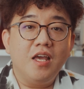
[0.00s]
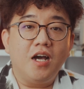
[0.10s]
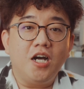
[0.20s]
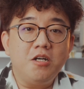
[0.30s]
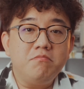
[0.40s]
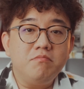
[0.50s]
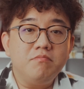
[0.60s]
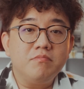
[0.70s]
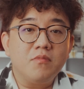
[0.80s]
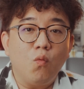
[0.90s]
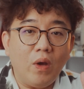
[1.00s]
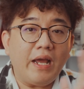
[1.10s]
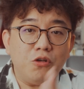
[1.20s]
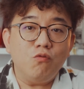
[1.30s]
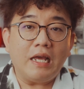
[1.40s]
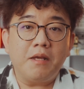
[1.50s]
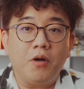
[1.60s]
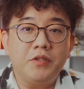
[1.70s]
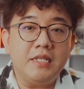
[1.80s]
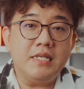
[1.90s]
What I do like
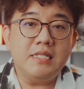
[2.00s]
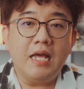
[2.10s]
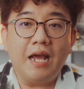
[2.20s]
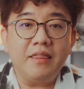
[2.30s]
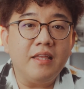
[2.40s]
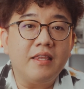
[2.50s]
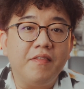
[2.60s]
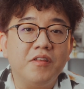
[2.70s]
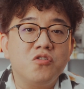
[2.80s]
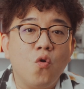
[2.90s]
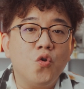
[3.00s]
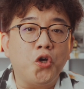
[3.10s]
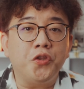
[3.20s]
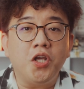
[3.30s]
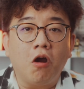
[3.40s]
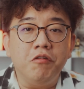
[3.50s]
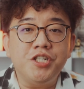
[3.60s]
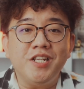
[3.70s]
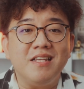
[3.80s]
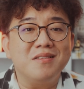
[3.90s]
about it is that I think that the tone on the
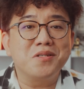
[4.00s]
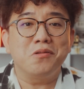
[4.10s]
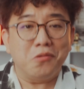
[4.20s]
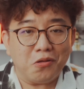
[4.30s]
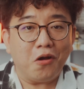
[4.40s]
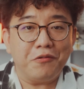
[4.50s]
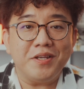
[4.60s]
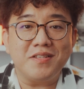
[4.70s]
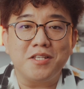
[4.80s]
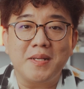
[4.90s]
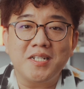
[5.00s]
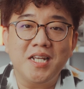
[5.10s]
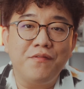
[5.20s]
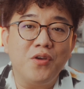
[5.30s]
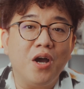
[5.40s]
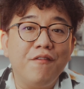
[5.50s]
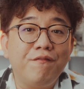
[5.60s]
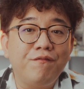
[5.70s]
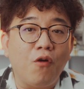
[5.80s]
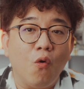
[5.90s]
Origin is glorious, especially if you are a
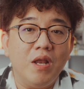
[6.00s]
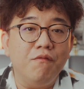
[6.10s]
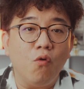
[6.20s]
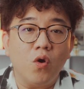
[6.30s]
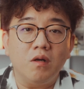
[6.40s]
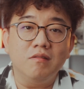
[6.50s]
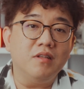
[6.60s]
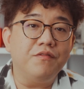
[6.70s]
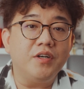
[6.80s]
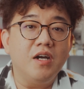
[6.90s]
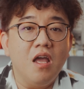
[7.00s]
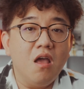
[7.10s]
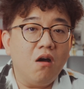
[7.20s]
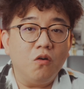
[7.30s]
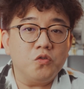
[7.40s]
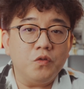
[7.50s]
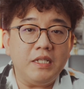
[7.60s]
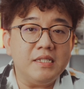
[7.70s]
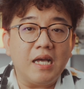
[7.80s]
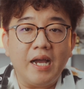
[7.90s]
forward vocal lover. Also,
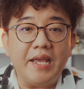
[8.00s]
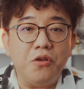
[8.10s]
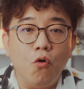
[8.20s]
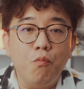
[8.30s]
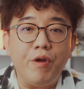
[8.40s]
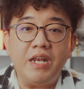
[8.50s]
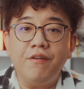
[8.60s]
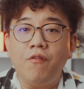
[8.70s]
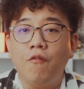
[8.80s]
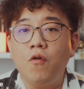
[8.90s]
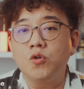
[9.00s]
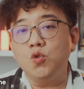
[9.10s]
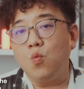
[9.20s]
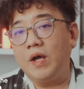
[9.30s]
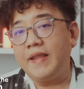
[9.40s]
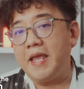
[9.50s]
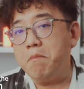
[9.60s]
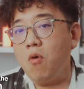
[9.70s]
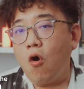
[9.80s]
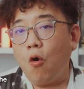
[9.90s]
these are a no-brainer for folks who want a
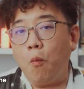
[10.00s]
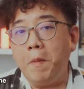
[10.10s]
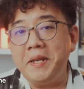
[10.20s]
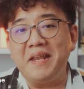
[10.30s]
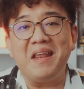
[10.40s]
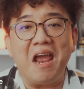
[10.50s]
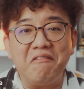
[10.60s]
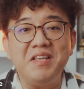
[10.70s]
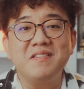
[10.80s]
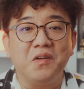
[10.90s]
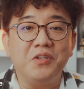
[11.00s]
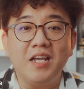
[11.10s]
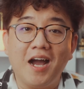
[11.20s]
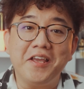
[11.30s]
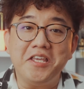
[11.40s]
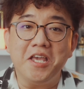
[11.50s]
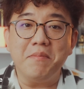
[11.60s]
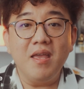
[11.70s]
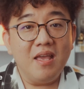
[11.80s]
more open and airy sounding IEM.